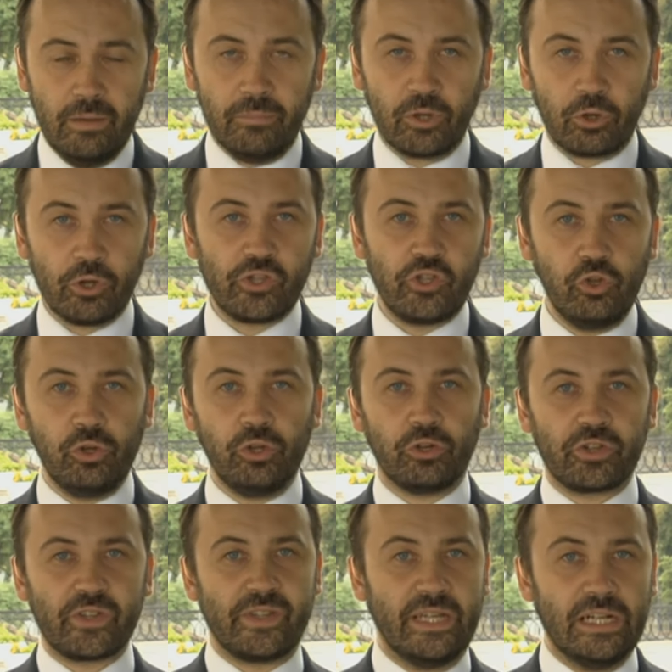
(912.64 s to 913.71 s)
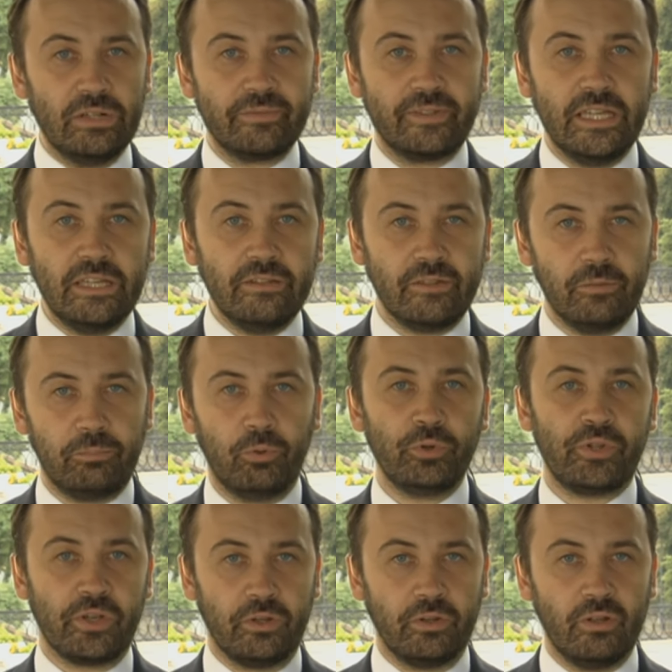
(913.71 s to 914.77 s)
Because you yourself gave the
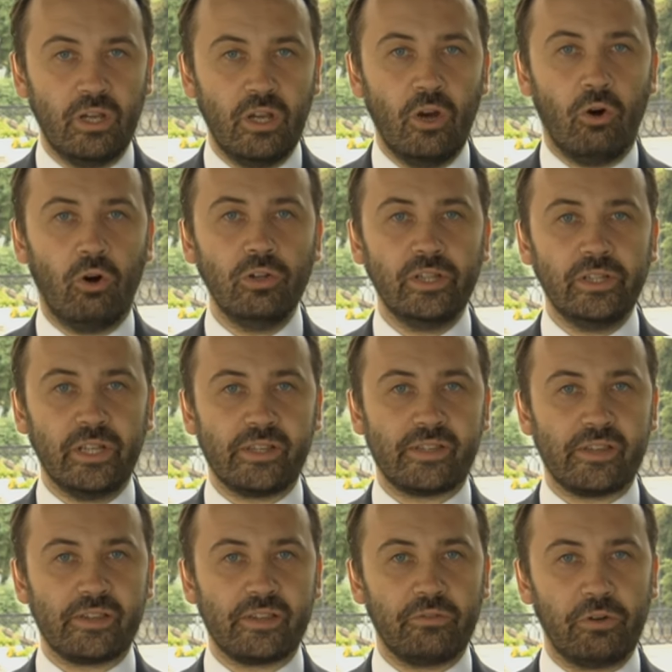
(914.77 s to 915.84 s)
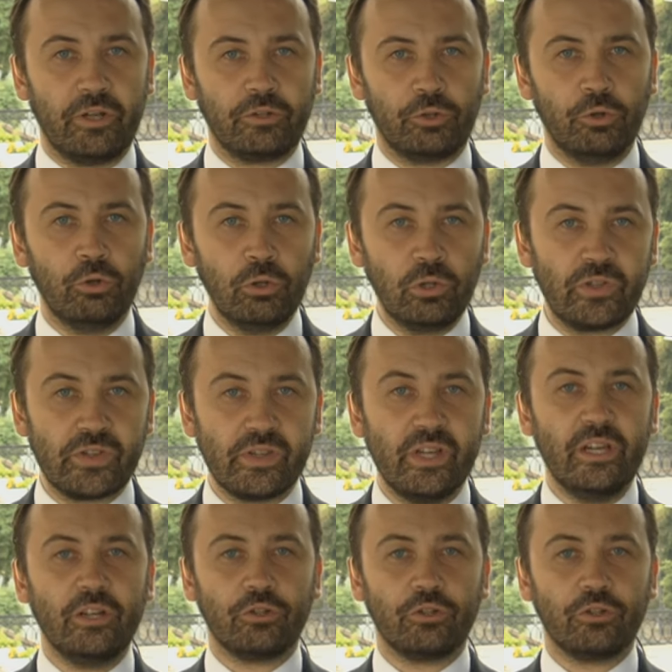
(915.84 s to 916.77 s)
Putin all the necessary tools